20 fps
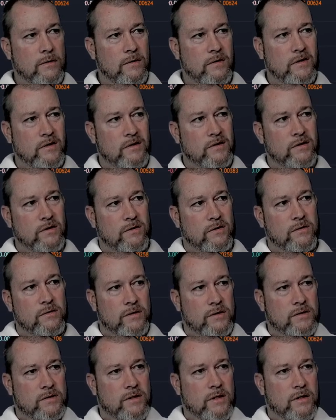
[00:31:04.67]
So
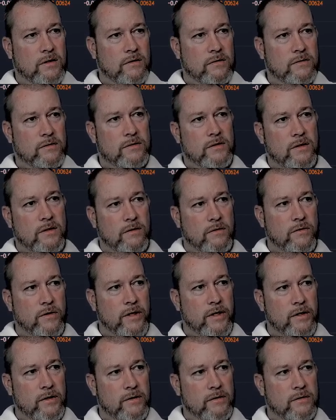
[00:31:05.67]
it's not
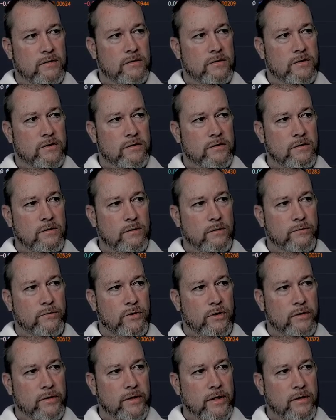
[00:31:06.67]
great. It's just an
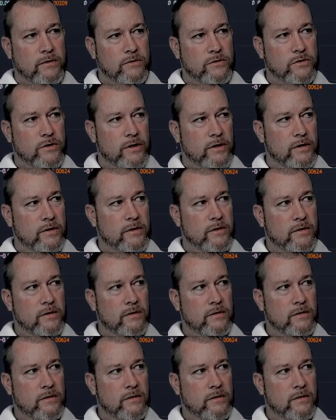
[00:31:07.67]
overall downtrend.